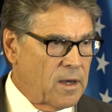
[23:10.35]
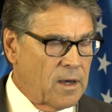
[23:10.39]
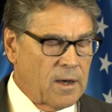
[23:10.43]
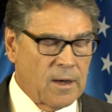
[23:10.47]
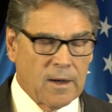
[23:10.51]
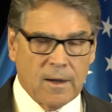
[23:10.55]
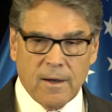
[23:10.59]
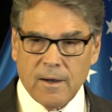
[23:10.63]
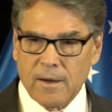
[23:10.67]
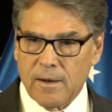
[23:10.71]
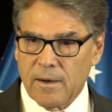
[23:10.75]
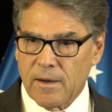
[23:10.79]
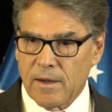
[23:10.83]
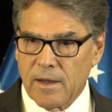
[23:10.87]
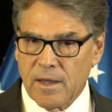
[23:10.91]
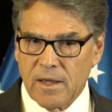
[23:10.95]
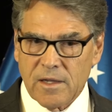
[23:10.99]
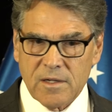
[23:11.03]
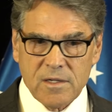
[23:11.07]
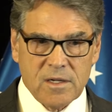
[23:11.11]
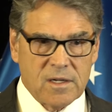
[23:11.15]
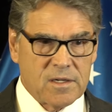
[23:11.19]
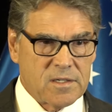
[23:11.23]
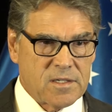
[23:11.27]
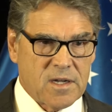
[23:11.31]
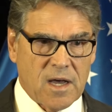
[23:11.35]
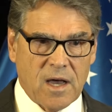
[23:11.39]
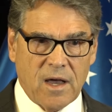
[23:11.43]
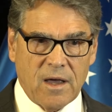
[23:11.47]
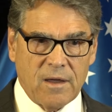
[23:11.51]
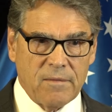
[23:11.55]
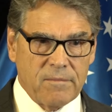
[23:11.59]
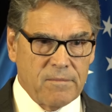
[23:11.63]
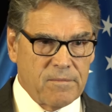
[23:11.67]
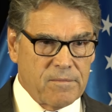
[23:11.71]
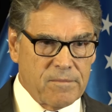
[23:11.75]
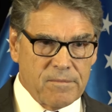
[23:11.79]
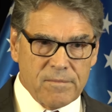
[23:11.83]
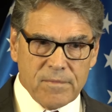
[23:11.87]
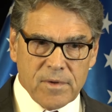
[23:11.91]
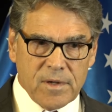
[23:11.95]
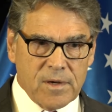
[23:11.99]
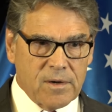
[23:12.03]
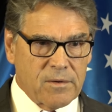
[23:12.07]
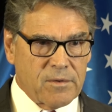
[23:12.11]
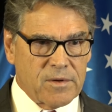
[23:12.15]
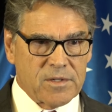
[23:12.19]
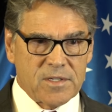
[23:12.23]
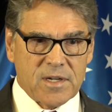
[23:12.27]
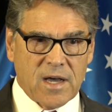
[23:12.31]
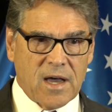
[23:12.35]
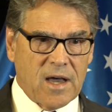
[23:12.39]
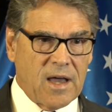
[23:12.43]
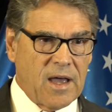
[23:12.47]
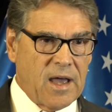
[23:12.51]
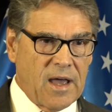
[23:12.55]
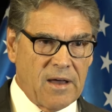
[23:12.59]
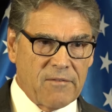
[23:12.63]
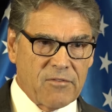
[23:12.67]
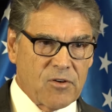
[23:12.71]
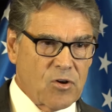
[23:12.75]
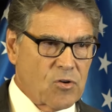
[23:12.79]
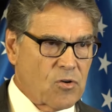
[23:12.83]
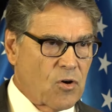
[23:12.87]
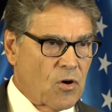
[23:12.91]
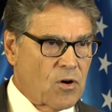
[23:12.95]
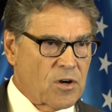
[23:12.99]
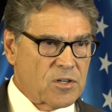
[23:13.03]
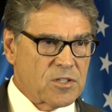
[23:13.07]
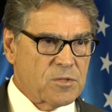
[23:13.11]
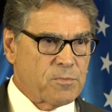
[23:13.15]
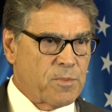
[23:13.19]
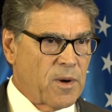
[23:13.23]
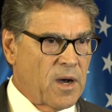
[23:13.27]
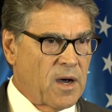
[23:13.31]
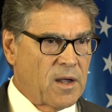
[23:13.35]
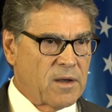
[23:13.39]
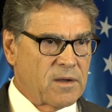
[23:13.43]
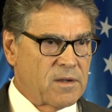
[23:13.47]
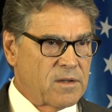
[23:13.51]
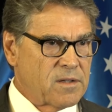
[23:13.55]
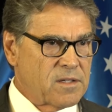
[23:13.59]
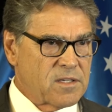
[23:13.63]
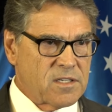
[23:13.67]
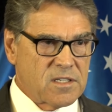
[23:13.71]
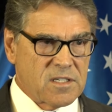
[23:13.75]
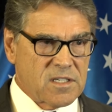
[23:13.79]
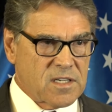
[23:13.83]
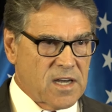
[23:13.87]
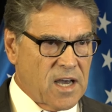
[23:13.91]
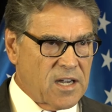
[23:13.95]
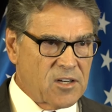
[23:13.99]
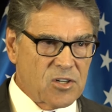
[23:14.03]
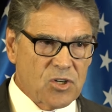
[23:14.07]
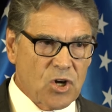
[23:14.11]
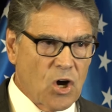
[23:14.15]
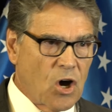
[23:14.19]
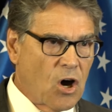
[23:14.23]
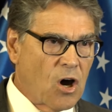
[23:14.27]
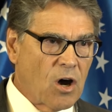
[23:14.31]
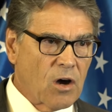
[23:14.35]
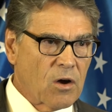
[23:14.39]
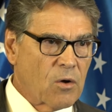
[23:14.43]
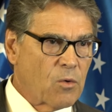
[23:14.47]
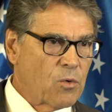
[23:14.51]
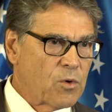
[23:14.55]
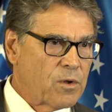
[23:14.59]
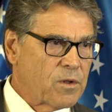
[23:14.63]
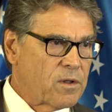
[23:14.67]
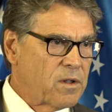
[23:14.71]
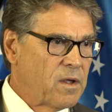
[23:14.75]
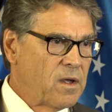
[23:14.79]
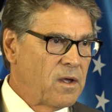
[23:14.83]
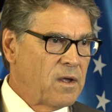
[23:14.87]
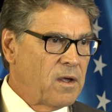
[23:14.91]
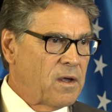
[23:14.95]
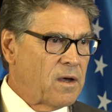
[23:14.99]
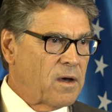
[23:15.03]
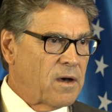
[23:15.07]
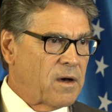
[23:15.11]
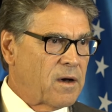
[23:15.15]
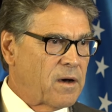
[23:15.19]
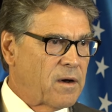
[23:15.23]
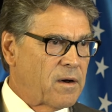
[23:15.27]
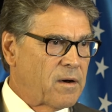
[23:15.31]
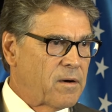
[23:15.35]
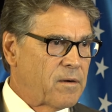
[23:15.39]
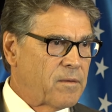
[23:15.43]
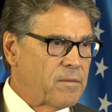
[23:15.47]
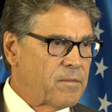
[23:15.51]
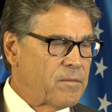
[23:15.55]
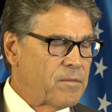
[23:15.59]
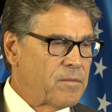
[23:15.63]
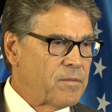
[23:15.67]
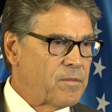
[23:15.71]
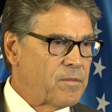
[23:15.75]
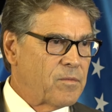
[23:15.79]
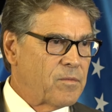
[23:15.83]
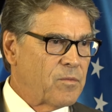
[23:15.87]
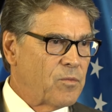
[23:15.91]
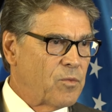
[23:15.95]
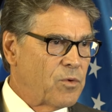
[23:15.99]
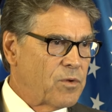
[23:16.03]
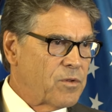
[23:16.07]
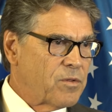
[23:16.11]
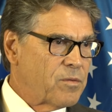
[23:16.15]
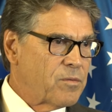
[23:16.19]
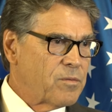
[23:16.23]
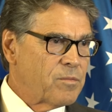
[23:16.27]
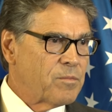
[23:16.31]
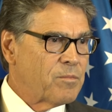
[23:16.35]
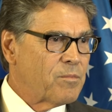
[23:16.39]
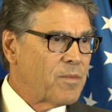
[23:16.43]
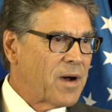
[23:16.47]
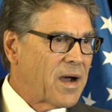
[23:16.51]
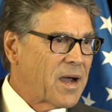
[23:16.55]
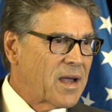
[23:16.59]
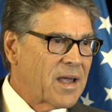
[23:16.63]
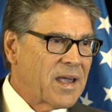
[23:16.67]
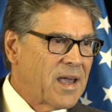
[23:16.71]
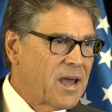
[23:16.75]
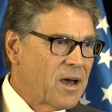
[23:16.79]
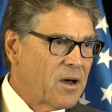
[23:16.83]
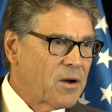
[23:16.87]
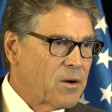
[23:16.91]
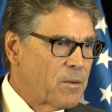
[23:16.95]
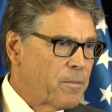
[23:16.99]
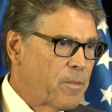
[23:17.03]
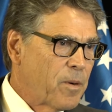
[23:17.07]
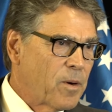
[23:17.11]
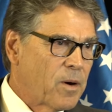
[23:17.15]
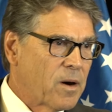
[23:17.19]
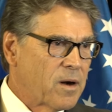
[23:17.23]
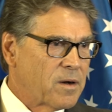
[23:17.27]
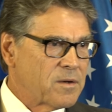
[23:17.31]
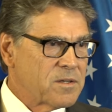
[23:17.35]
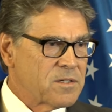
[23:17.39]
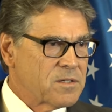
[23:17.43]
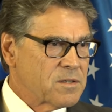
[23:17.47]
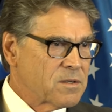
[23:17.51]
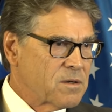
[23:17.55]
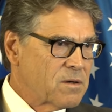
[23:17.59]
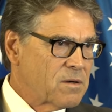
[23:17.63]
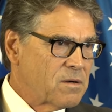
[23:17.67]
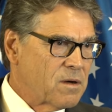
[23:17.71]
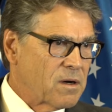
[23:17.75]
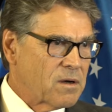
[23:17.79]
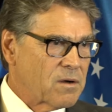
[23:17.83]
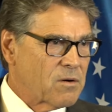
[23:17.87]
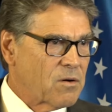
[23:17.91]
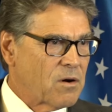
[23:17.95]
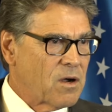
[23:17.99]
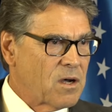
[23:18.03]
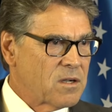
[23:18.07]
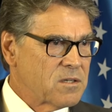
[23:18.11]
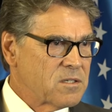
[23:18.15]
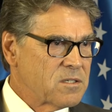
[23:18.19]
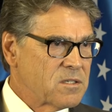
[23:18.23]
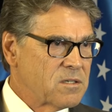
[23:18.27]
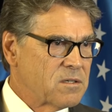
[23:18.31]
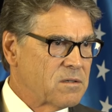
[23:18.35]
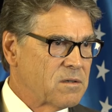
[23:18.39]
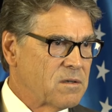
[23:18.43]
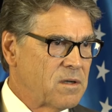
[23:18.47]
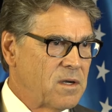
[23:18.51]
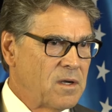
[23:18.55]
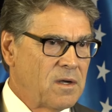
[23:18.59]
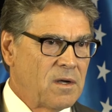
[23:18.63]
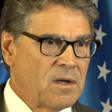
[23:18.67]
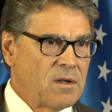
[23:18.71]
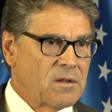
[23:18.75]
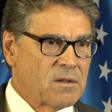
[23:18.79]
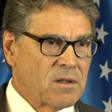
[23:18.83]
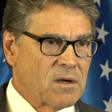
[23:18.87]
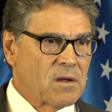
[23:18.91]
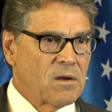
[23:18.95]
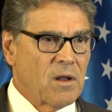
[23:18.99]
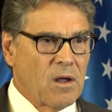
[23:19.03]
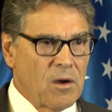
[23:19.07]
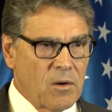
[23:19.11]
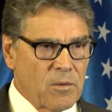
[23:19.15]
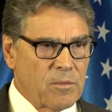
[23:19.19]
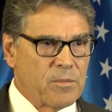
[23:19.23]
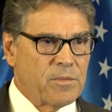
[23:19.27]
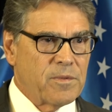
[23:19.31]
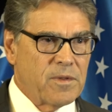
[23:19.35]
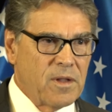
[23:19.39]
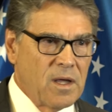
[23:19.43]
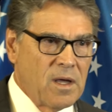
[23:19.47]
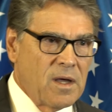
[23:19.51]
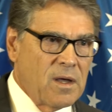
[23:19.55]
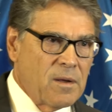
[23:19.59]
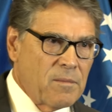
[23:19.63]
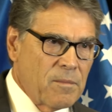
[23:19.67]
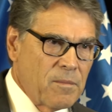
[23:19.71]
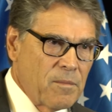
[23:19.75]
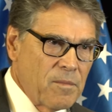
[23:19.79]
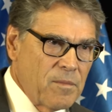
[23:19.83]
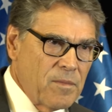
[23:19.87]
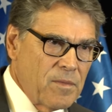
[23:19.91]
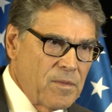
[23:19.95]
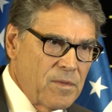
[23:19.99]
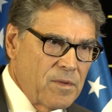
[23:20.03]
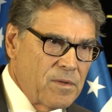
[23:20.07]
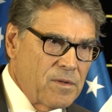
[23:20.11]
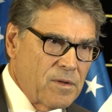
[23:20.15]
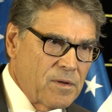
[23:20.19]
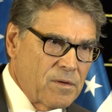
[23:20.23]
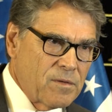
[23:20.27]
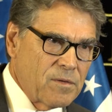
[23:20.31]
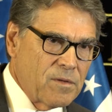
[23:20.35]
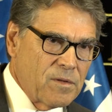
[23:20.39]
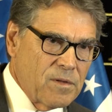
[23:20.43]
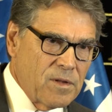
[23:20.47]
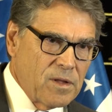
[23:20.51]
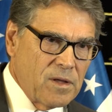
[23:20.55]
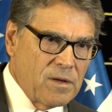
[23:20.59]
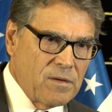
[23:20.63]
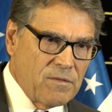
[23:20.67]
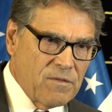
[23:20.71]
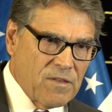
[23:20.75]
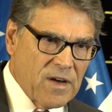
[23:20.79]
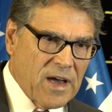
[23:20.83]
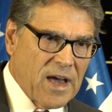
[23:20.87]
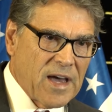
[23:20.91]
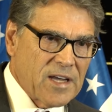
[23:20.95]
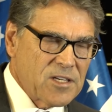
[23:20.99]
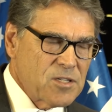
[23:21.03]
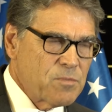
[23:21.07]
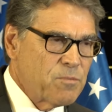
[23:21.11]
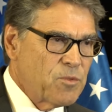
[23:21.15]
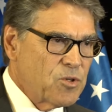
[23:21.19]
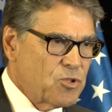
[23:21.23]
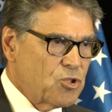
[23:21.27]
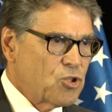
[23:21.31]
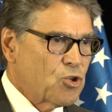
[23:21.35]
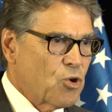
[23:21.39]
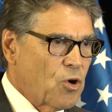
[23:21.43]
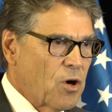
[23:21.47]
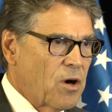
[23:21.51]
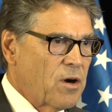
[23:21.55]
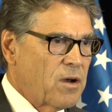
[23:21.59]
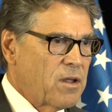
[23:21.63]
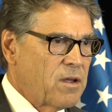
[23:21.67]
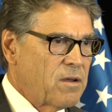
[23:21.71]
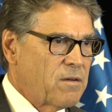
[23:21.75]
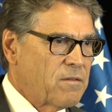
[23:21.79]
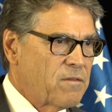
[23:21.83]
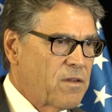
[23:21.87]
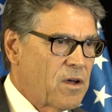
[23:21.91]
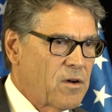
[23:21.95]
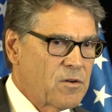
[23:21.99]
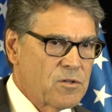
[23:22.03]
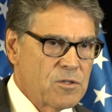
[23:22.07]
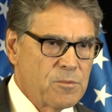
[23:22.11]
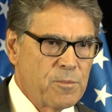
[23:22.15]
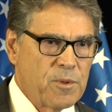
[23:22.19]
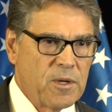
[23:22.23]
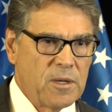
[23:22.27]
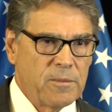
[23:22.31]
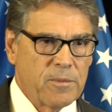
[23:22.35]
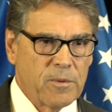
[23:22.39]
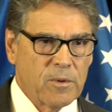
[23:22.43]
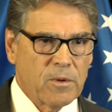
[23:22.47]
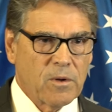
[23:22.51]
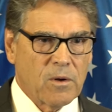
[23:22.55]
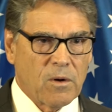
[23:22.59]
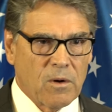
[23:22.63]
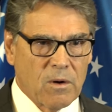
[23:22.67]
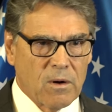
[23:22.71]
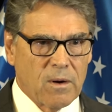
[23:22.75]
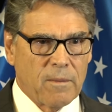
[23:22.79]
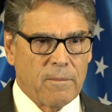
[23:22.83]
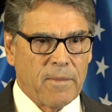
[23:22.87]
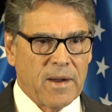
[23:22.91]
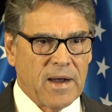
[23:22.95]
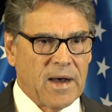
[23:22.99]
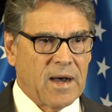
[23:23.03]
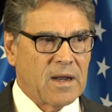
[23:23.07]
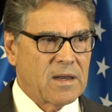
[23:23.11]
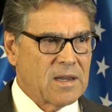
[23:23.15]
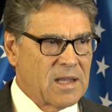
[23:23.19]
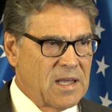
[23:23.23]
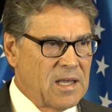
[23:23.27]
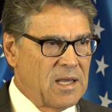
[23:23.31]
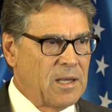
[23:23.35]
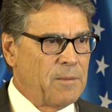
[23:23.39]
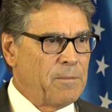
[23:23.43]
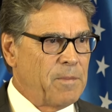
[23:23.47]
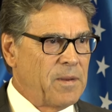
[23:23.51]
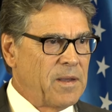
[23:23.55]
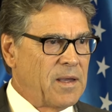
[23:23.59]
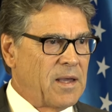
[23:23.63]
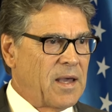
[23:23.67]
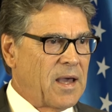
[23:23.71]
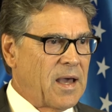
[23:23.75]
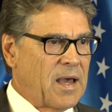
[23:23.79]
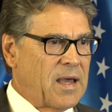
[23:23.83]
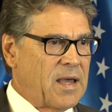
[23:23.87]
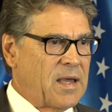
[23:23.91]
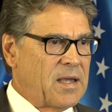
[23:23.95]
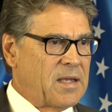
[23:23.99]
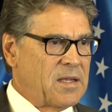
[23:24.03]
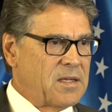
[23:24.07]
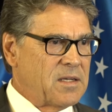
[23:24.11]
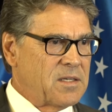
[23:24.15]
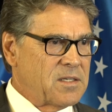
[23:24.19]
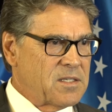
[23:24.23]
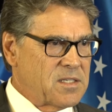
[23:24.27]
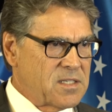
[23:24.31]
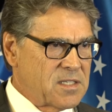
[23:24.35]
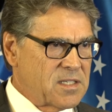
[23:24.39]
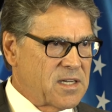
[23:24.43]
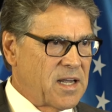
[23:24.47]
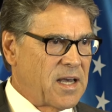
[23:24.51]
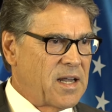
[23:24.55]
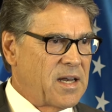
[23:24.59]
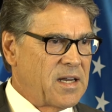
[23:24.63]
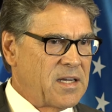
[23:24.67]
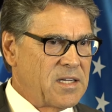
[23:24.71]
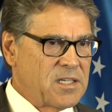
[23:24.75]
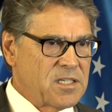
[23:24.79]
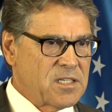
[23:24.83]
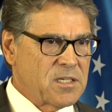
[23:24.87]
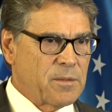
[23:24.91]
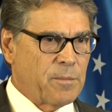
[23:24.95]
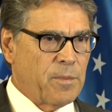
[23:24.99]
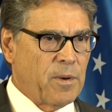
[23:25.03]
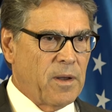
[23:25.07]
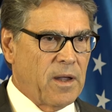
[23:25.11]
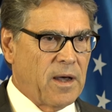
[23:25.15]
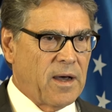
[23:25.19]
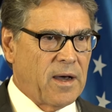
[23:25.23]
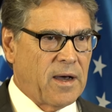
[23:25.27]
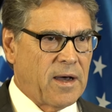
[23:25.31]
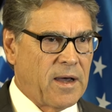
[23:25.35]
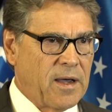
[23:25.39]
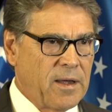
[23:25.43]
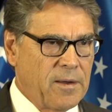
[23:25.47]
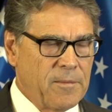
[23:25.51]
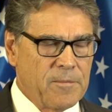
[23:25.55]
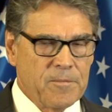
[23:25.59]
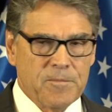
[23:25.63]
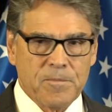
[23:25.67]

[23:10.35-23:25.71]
Uh, as I, you know, as I have correspondence, as I talk with uh, with my counterparts across the, the globe, the, the vast majority of those people are about keeping a steady supply.